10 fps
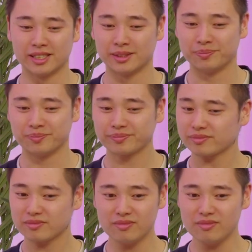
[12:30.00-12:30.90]
um,
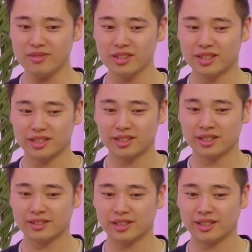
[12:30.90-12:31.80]

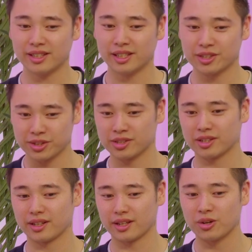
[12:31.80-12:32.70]
and then it's just
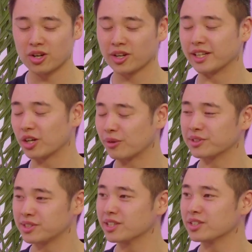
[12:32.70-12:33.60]
unlocking that
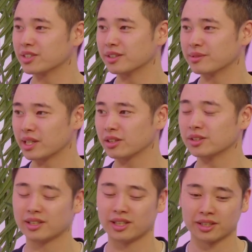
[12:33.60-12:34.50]
conversation and say,
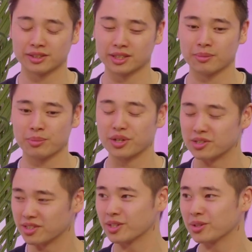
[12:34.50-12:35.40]
"Look, I can put
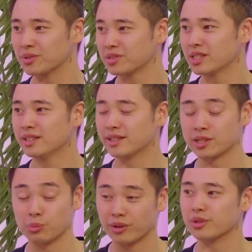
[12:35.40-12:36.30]
this to use.
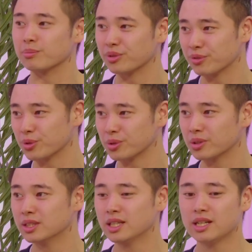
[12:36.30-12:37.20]
This is what I've done before."